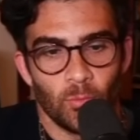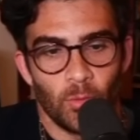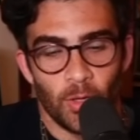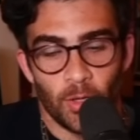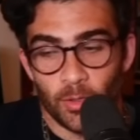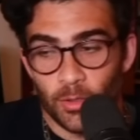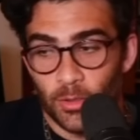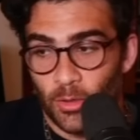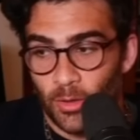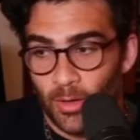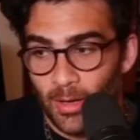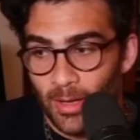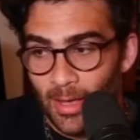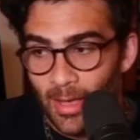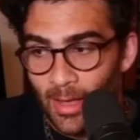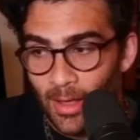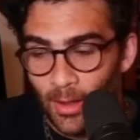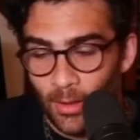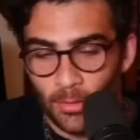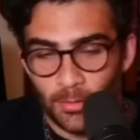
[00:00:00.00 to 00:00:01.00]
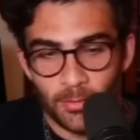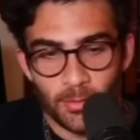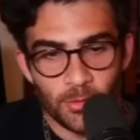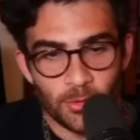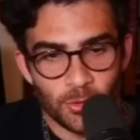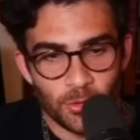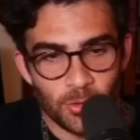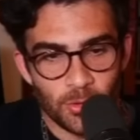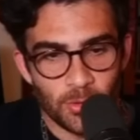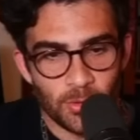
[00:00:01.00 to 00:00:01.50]
where your health
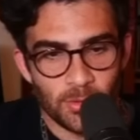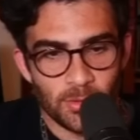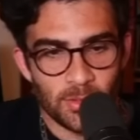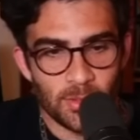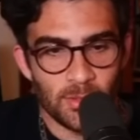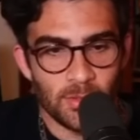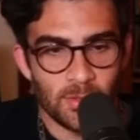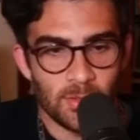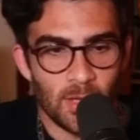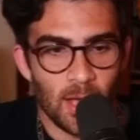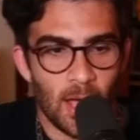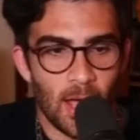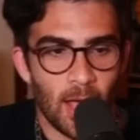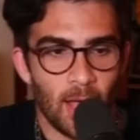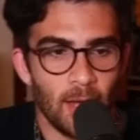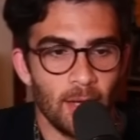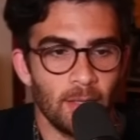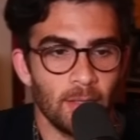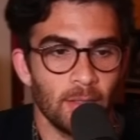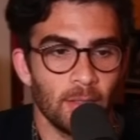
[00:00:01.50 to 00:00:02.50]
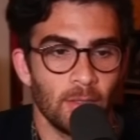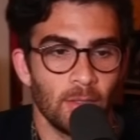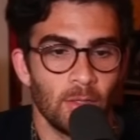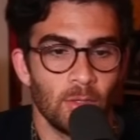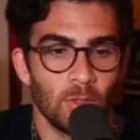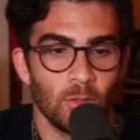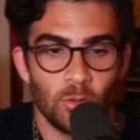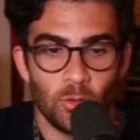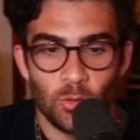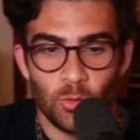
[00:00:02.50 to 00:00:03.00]
insurance is tied
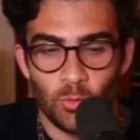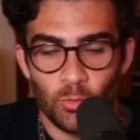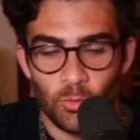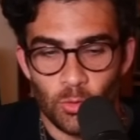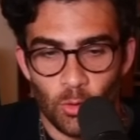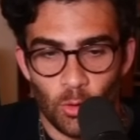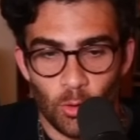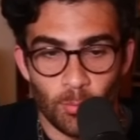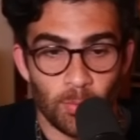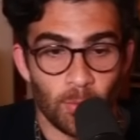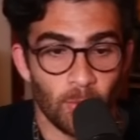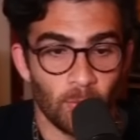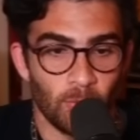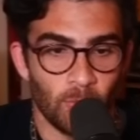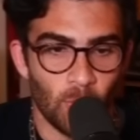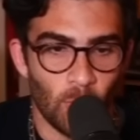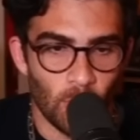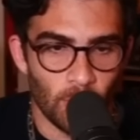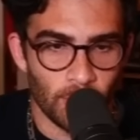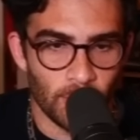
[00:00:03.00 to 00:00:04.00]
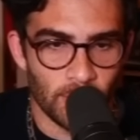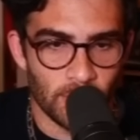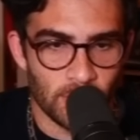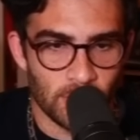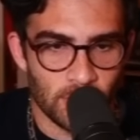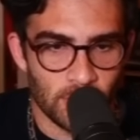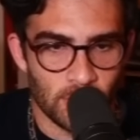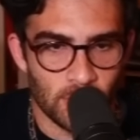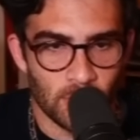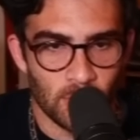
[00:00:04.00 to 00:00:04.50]
to your
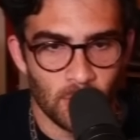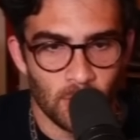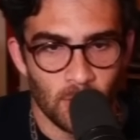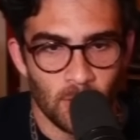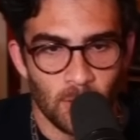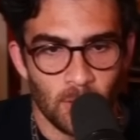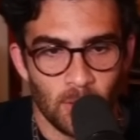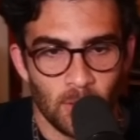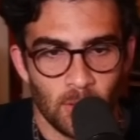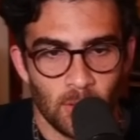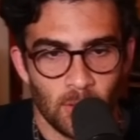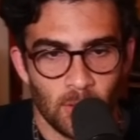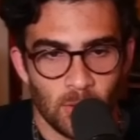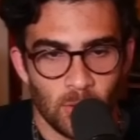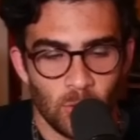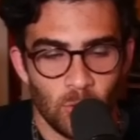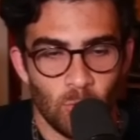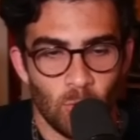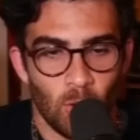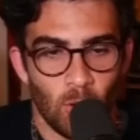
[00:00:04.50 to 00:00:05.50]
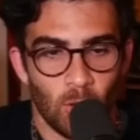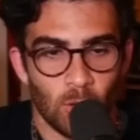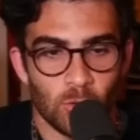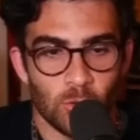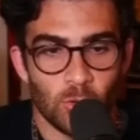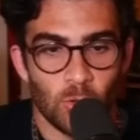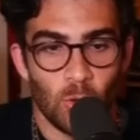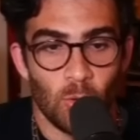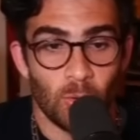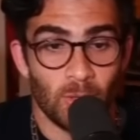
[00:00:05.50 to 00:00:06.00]
performance. You
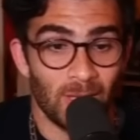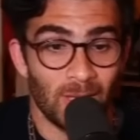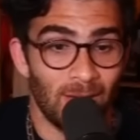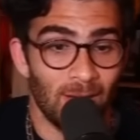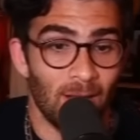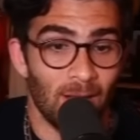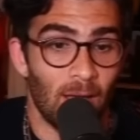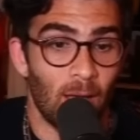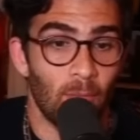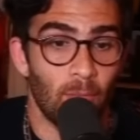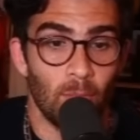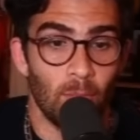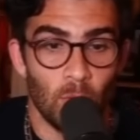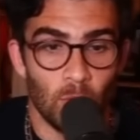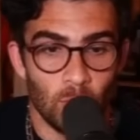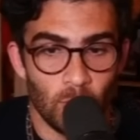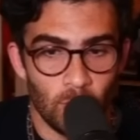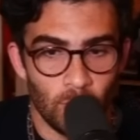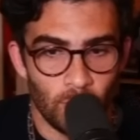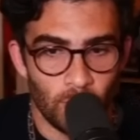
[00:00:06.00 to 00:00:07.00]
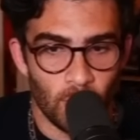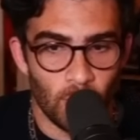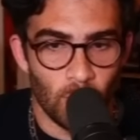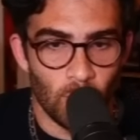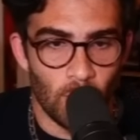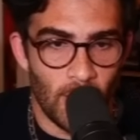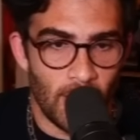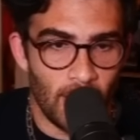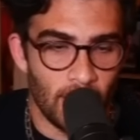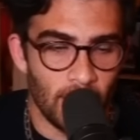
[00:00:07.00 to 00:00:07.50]
also cannot move
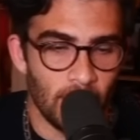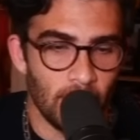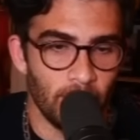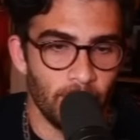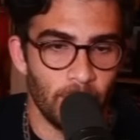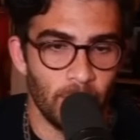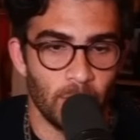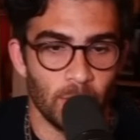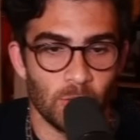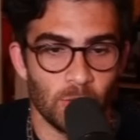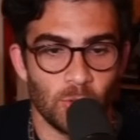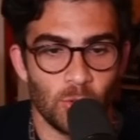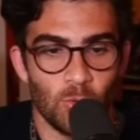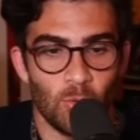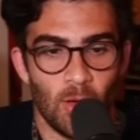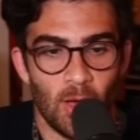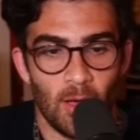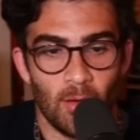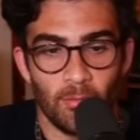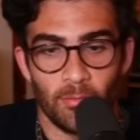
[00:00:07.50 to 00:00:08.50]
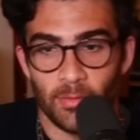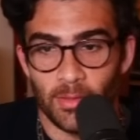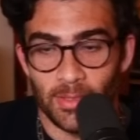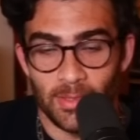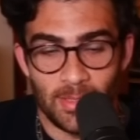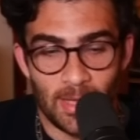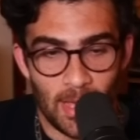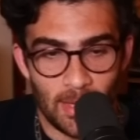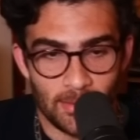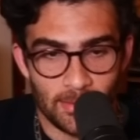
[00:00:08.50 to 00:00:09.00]
away because you have
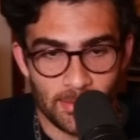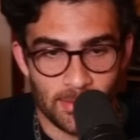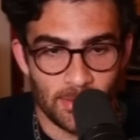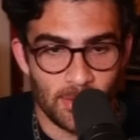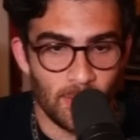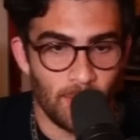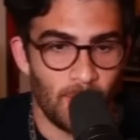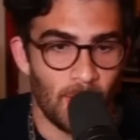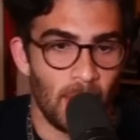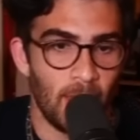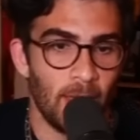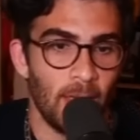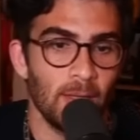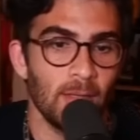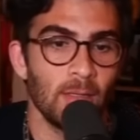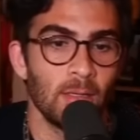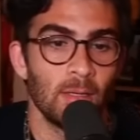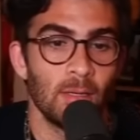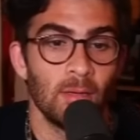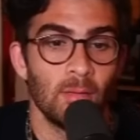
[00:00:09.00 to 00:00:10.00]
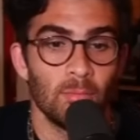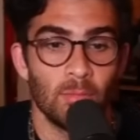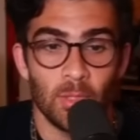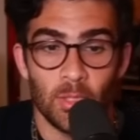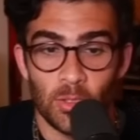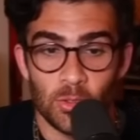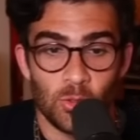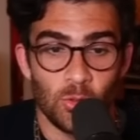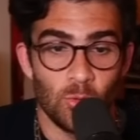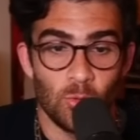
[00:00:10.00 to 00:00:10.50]
debts to pay,
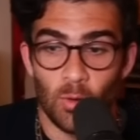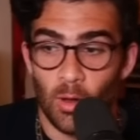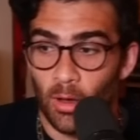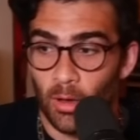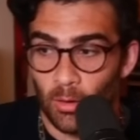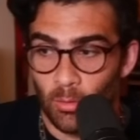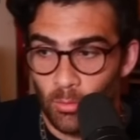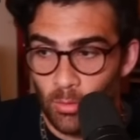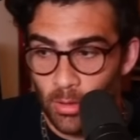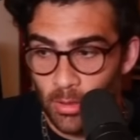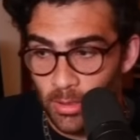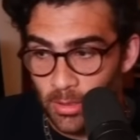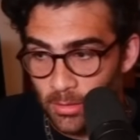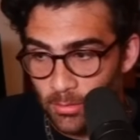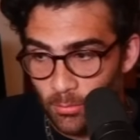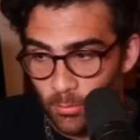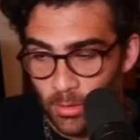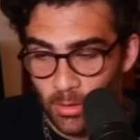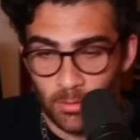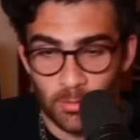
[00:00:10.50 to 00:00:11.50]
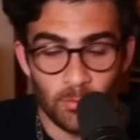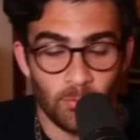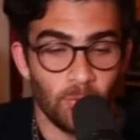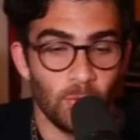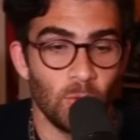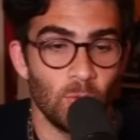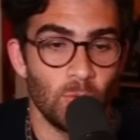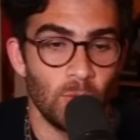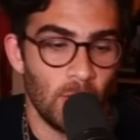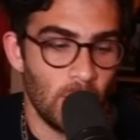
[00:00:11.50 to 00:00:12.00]
because you are in one of the
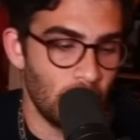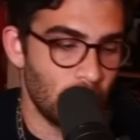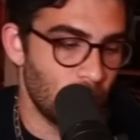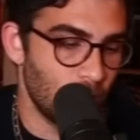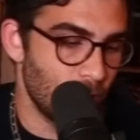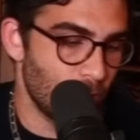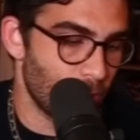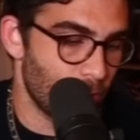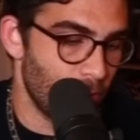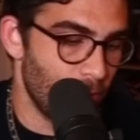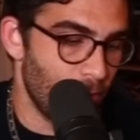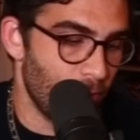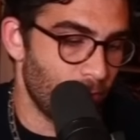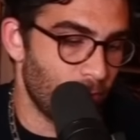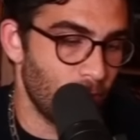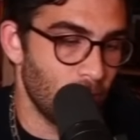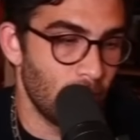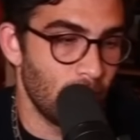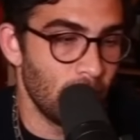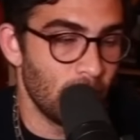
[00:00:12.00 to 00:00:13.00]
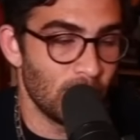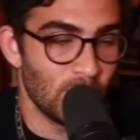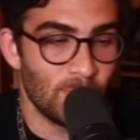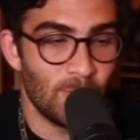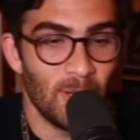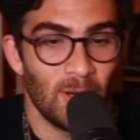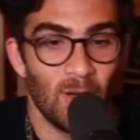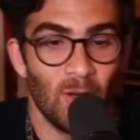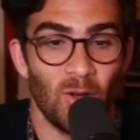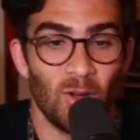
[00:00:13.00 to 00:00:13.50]
few nations where you have to
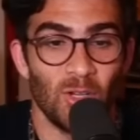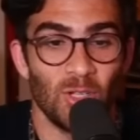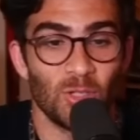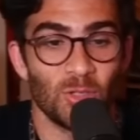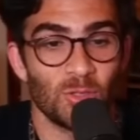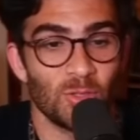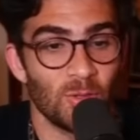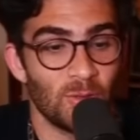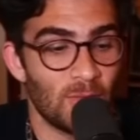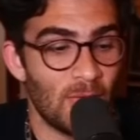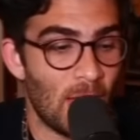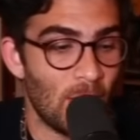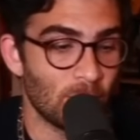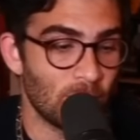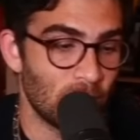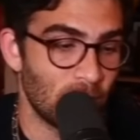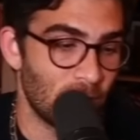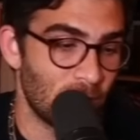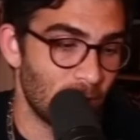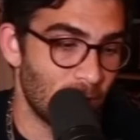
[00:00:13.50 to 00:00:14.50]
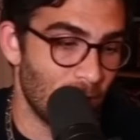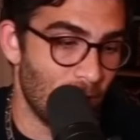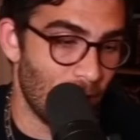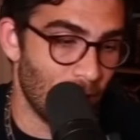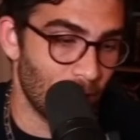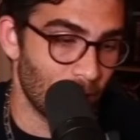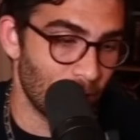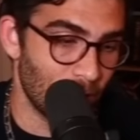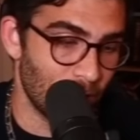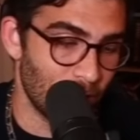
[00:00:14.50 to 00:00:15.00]
spend hundreds of thousands of
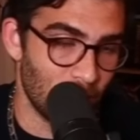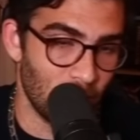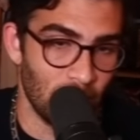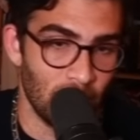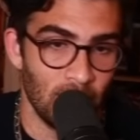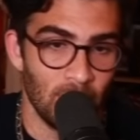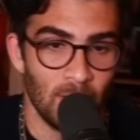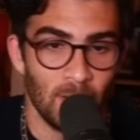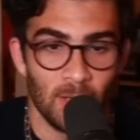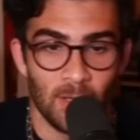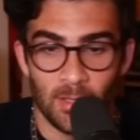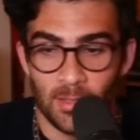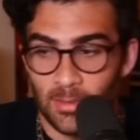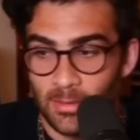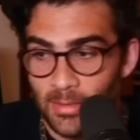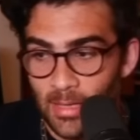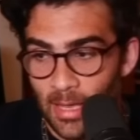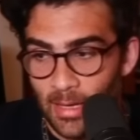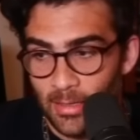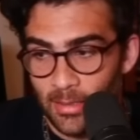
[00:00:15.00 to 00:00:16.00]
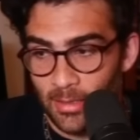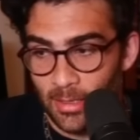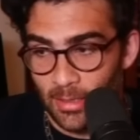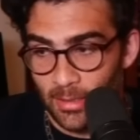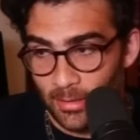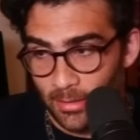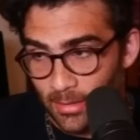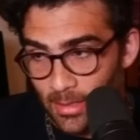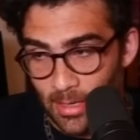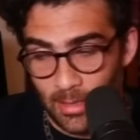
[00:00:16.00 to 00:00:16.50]
dollars in debt
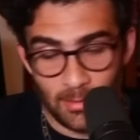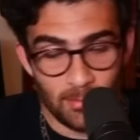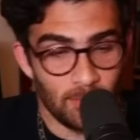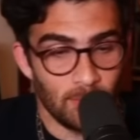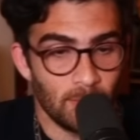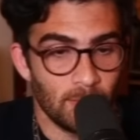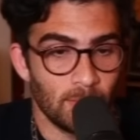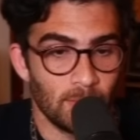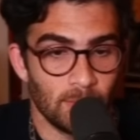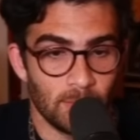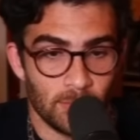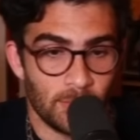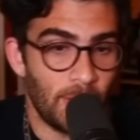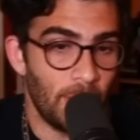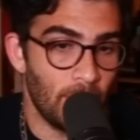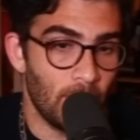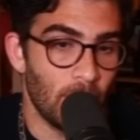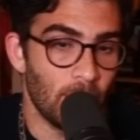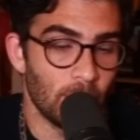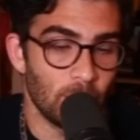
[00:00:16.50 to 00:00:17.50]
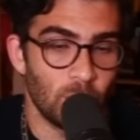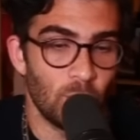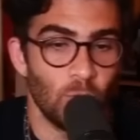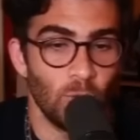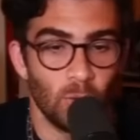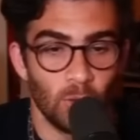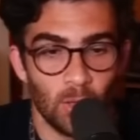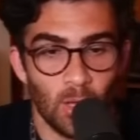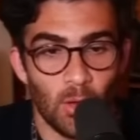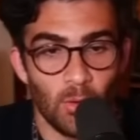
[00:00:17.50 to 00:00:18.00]
and take on
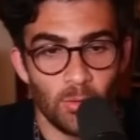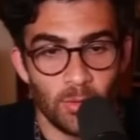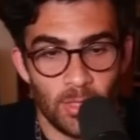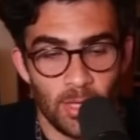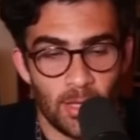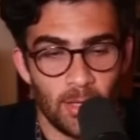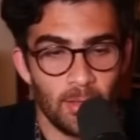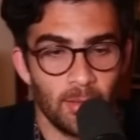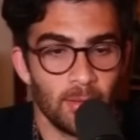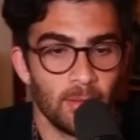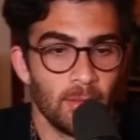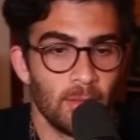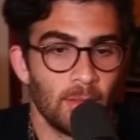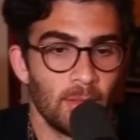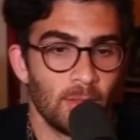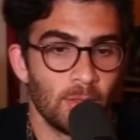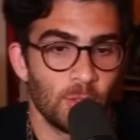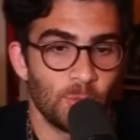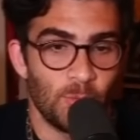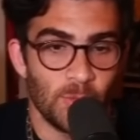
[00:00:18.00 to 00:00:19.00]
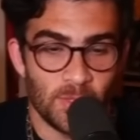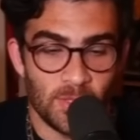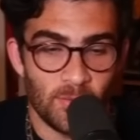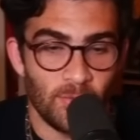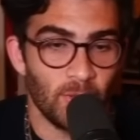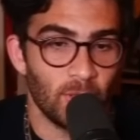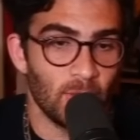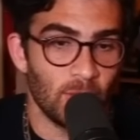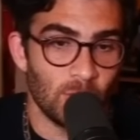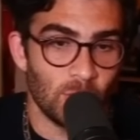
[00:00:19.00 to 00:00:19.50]
student loan debt,
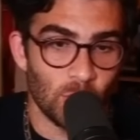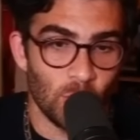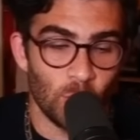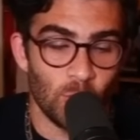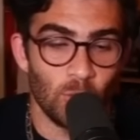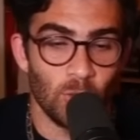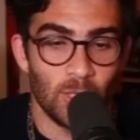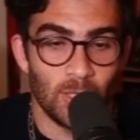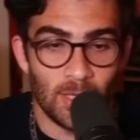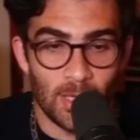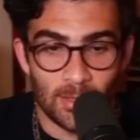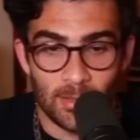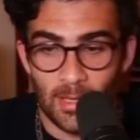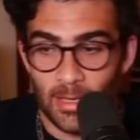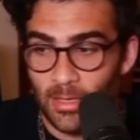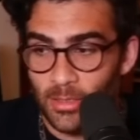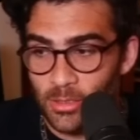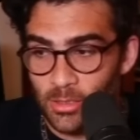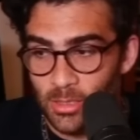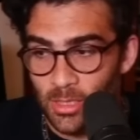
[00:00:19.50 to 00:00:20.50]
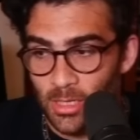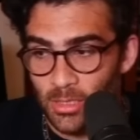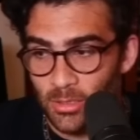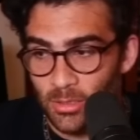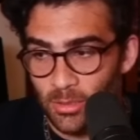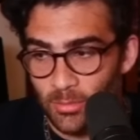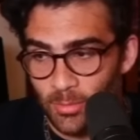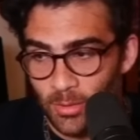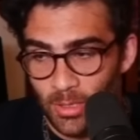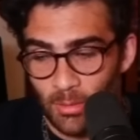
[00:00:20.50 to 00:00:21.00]
specifically so you can get that
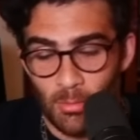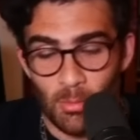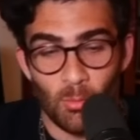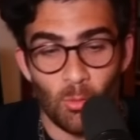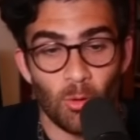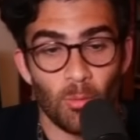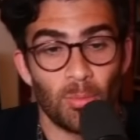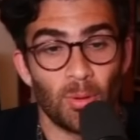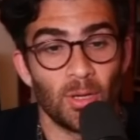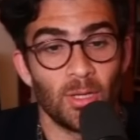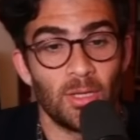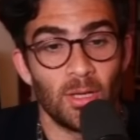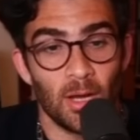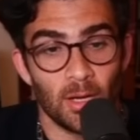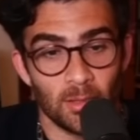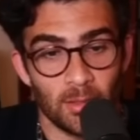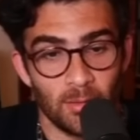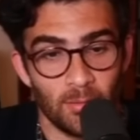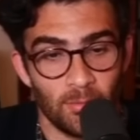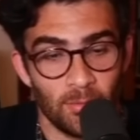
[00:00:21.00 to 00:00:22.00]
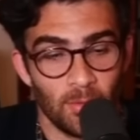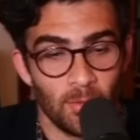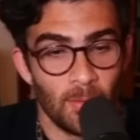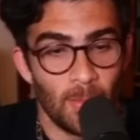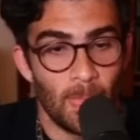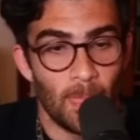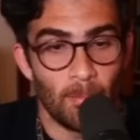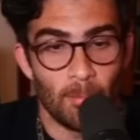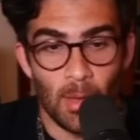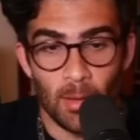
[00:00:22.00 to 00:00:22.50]
education and become a more productive
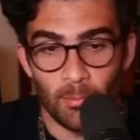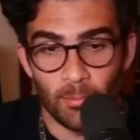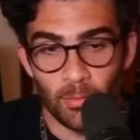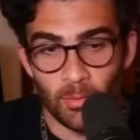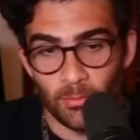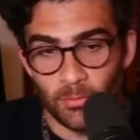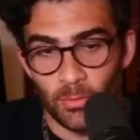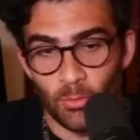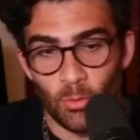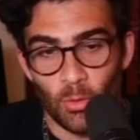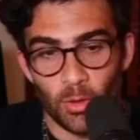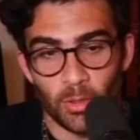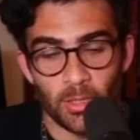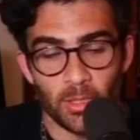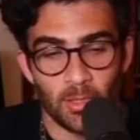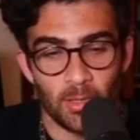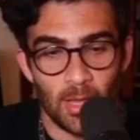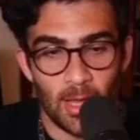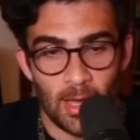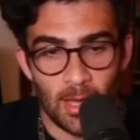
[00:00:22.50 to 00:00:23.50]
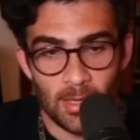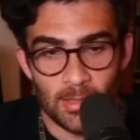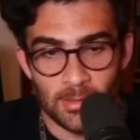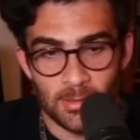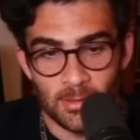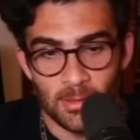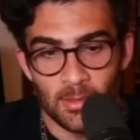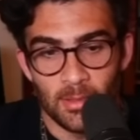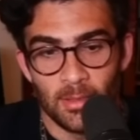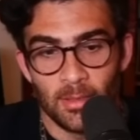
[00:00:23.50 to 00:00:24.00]
member of the working
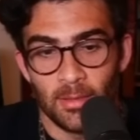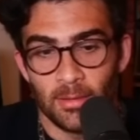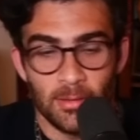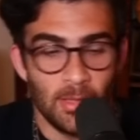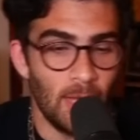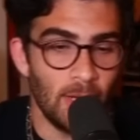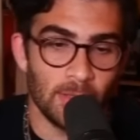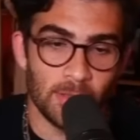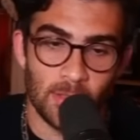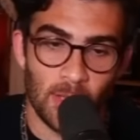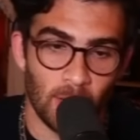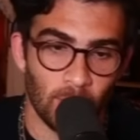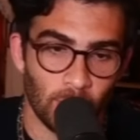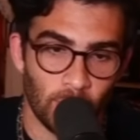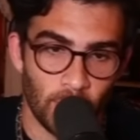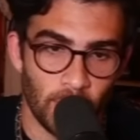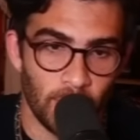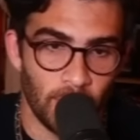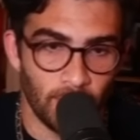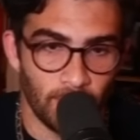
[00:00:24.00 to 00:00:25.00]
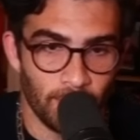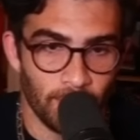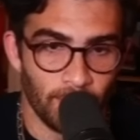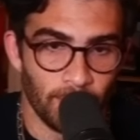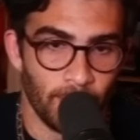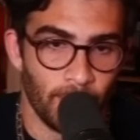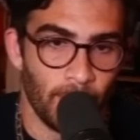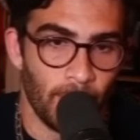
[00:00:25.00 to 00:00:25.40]
class. That is not freedom.